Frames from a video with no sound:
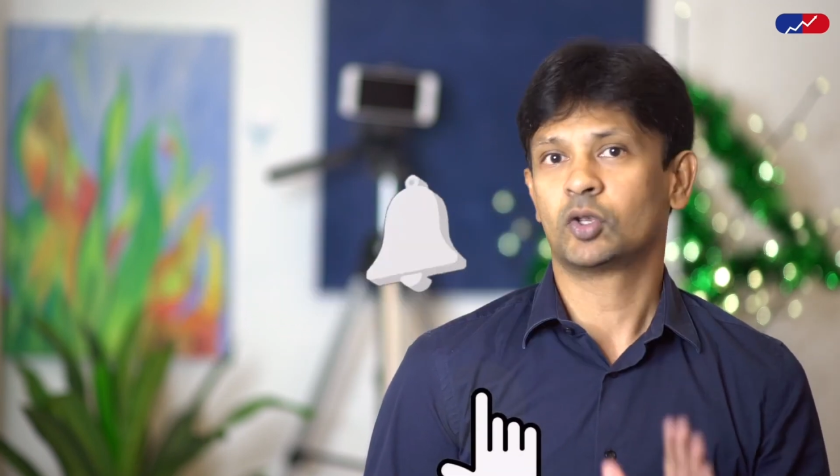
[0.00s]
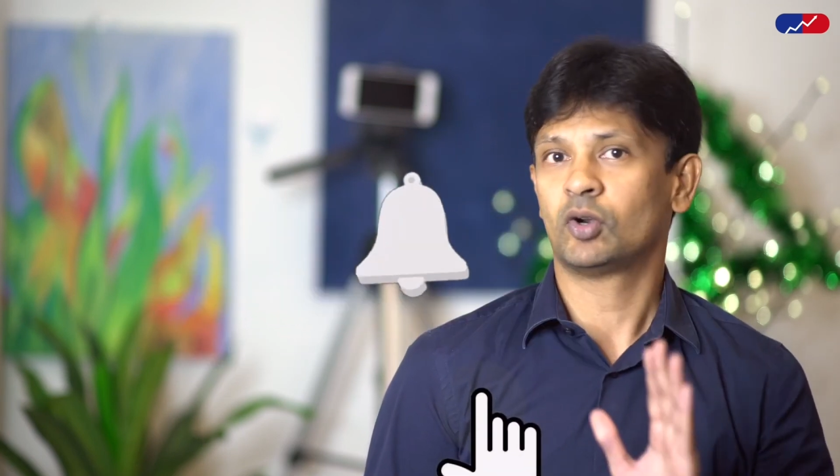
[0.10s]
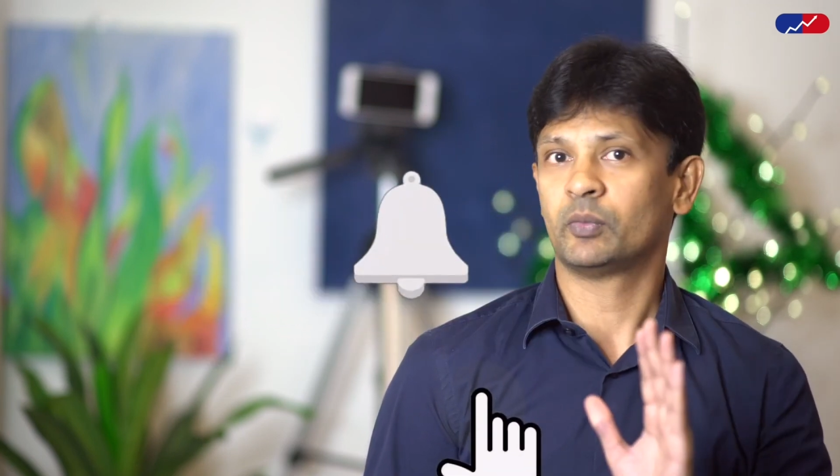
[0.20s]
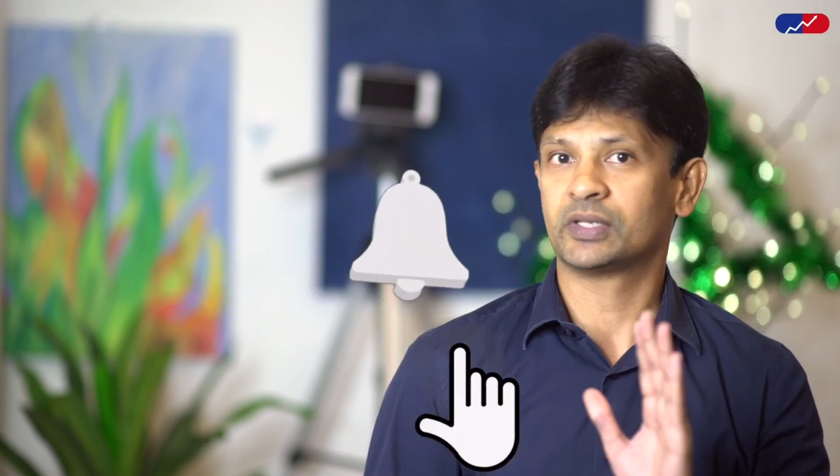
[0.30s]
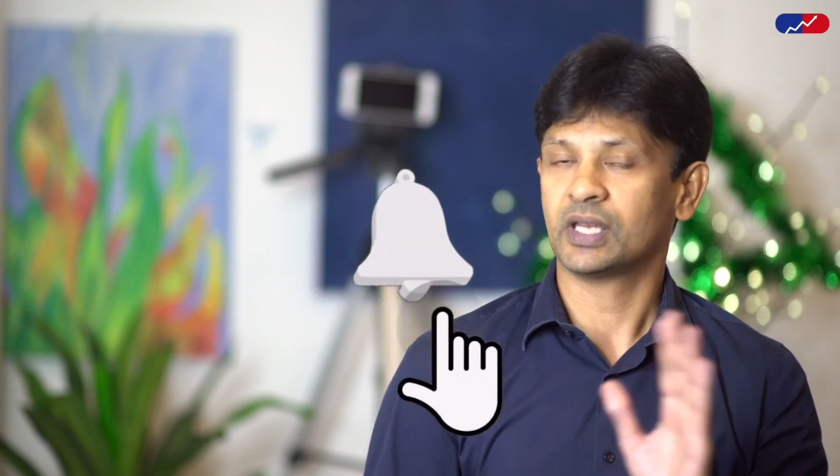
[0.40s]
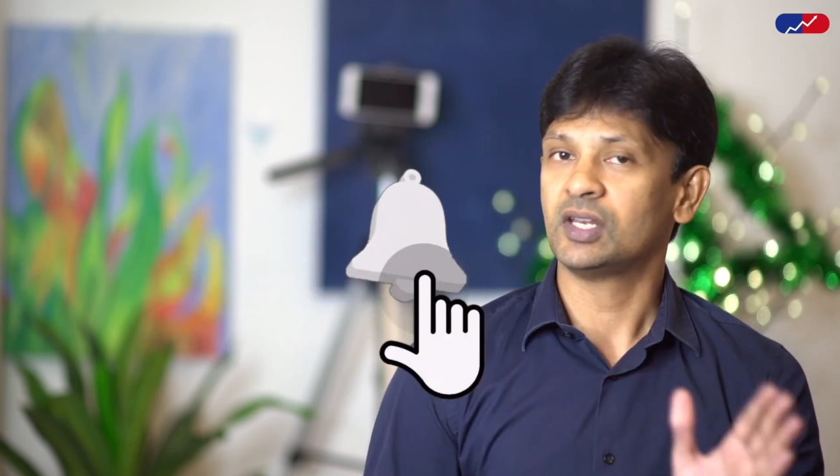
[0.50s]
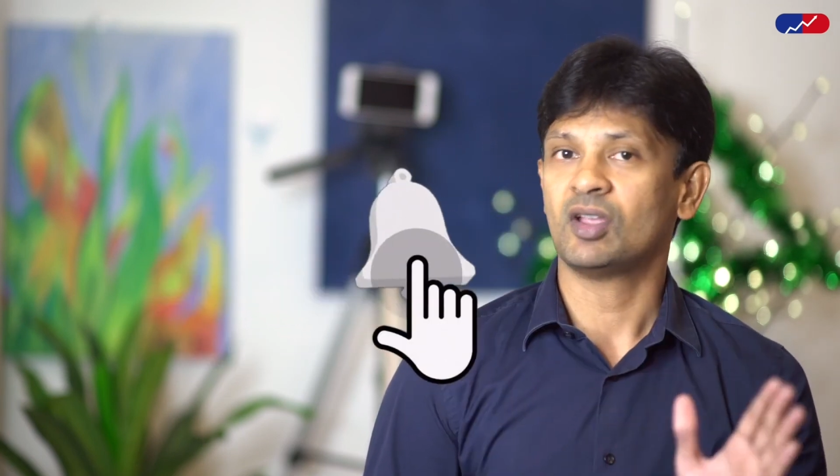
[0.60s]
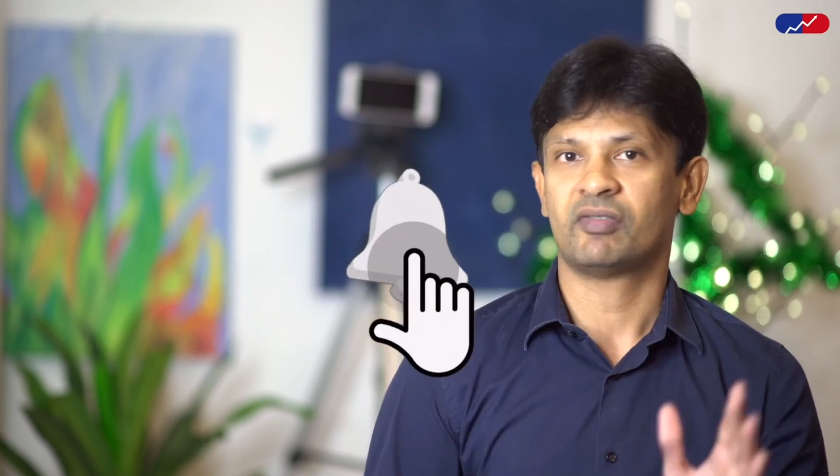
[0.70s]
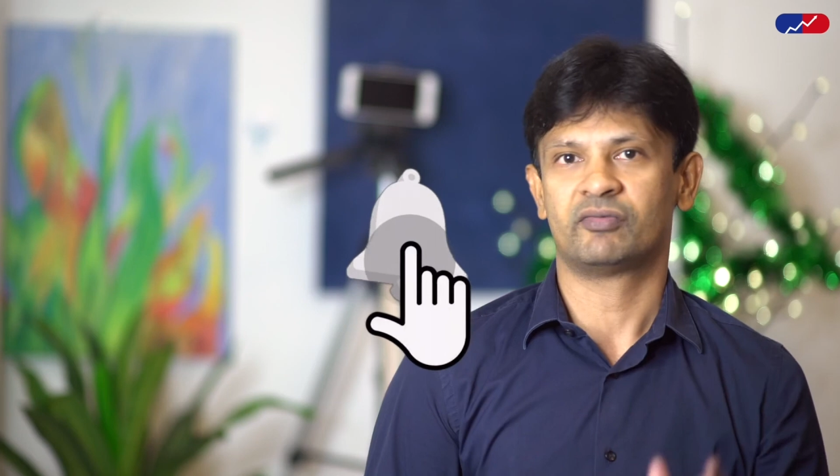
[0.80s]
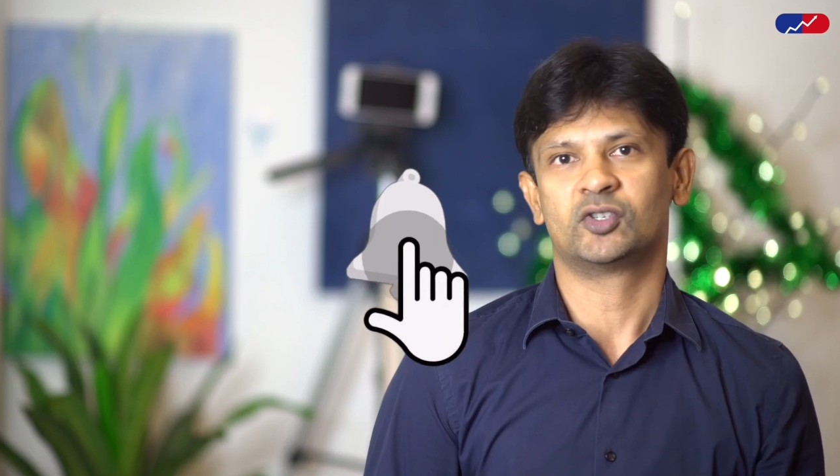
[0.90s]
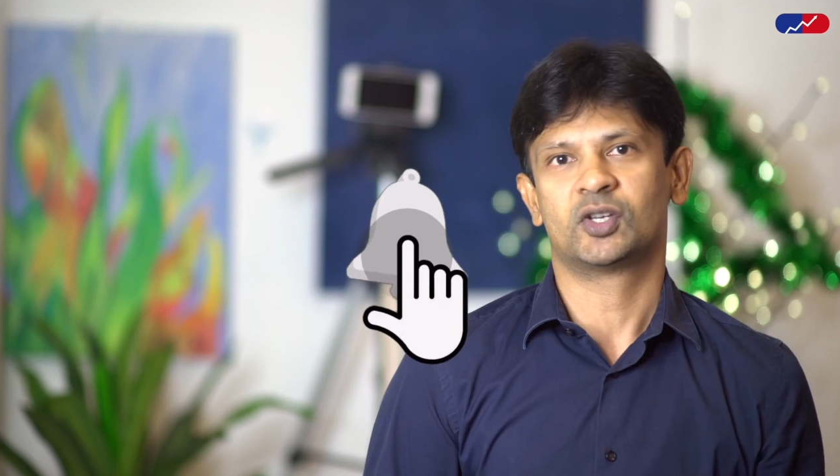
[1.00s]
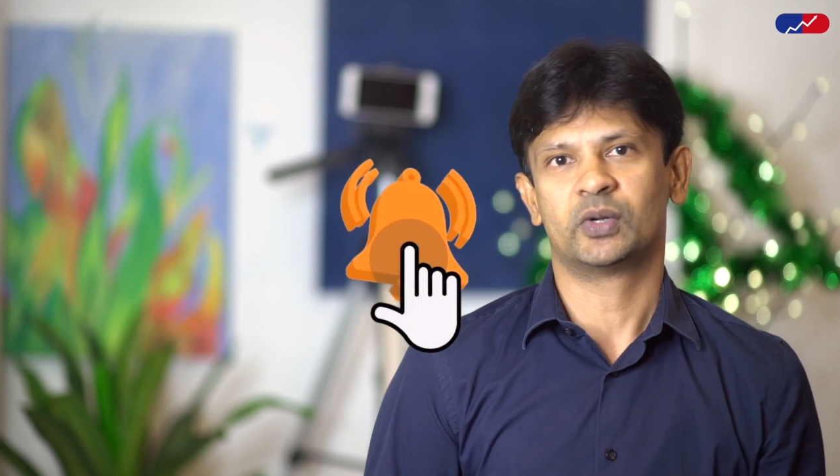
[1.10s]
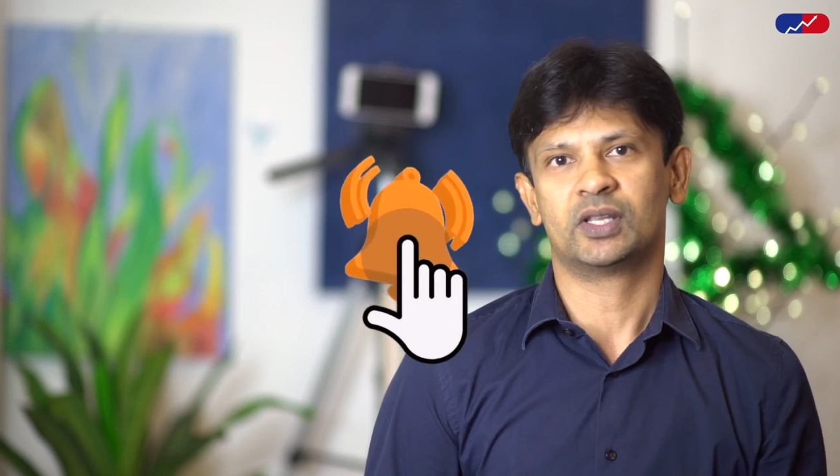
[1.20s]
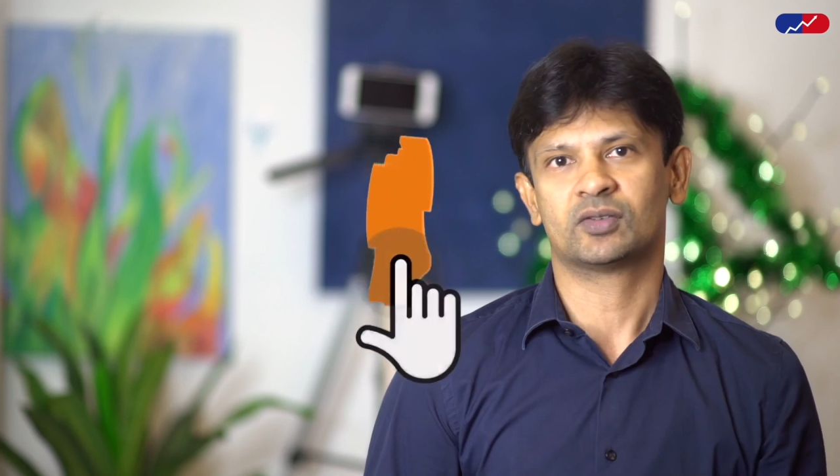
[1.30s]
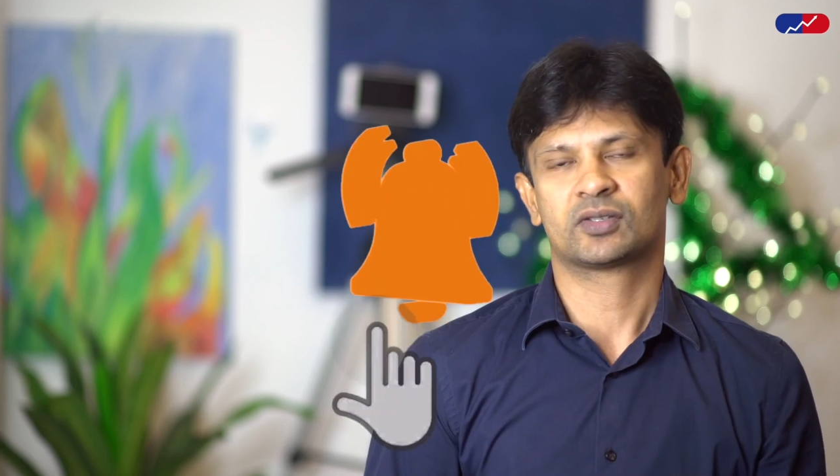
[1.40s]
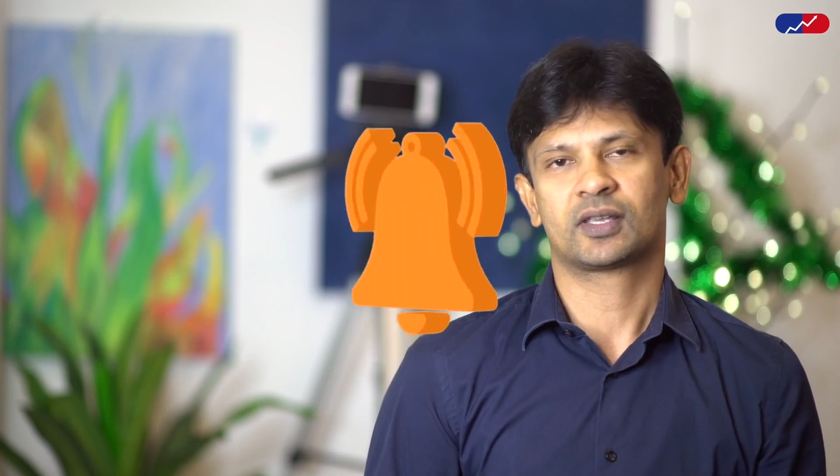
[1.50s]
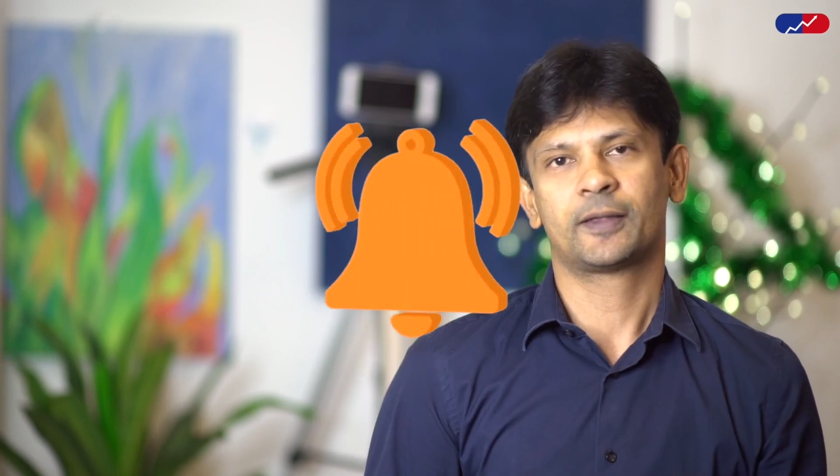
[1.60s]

don't miss any of our future videos.